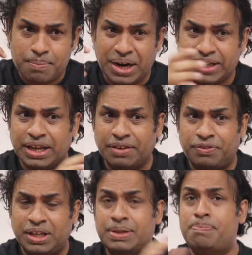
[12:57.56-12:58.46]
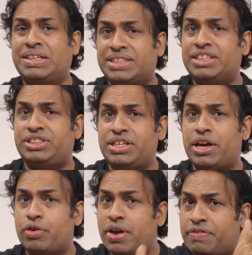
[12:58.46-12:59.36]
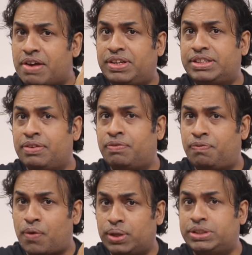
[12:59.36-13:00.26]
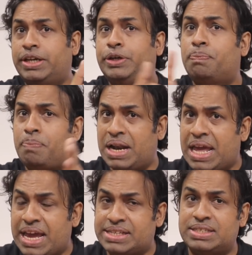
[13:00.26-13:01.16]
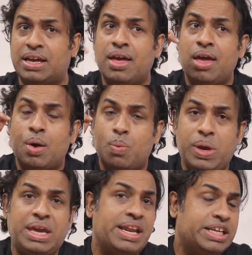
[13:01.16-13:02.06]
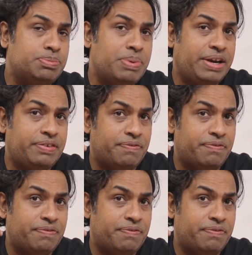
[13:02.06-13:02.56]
but if in the best case scenario, if everything falls into place, we can expect